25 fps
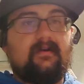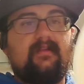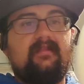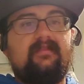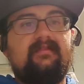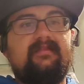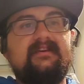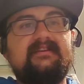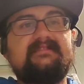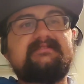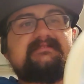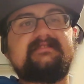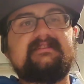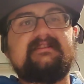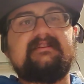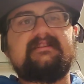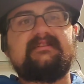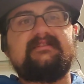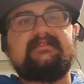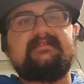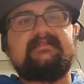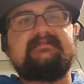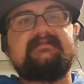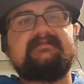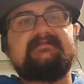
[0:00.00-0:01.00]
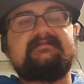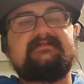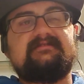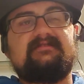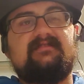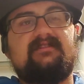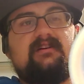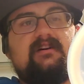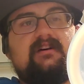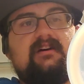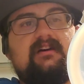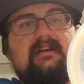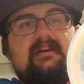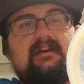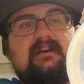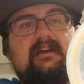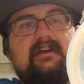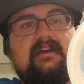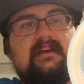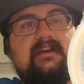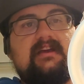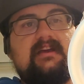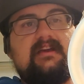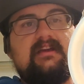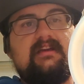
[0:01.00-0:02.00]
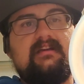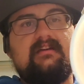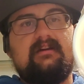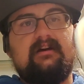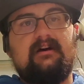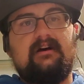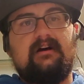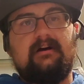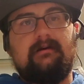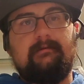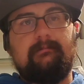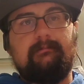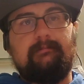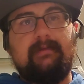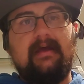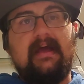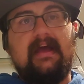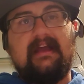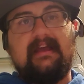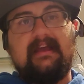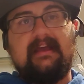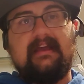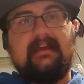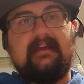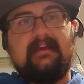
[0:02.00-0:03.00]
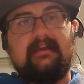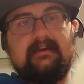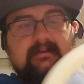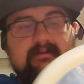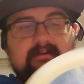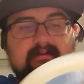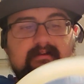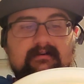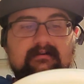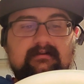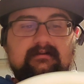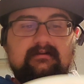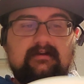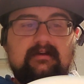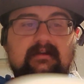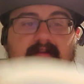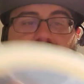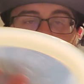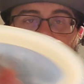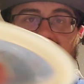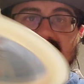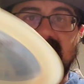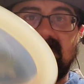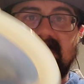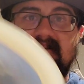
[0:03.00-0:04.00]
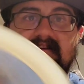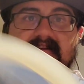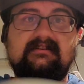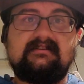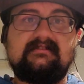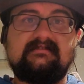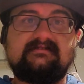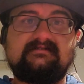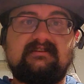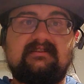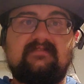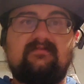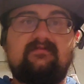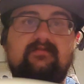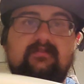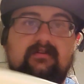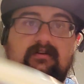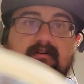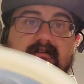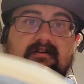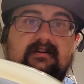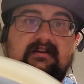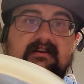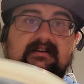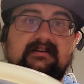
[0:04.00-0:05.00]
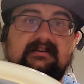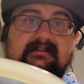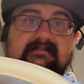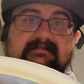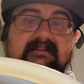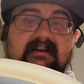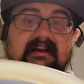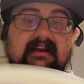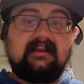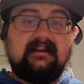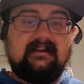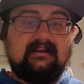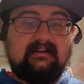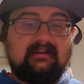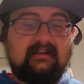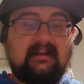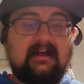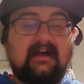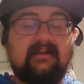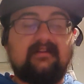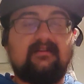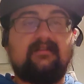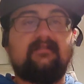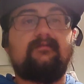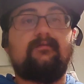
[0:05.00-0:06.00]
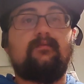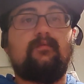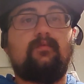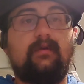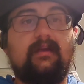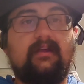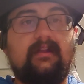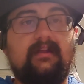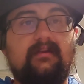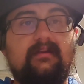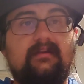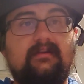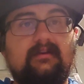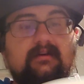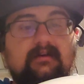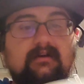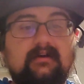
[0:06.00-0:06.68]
This is a backhand, and this is if there is a lot of wind.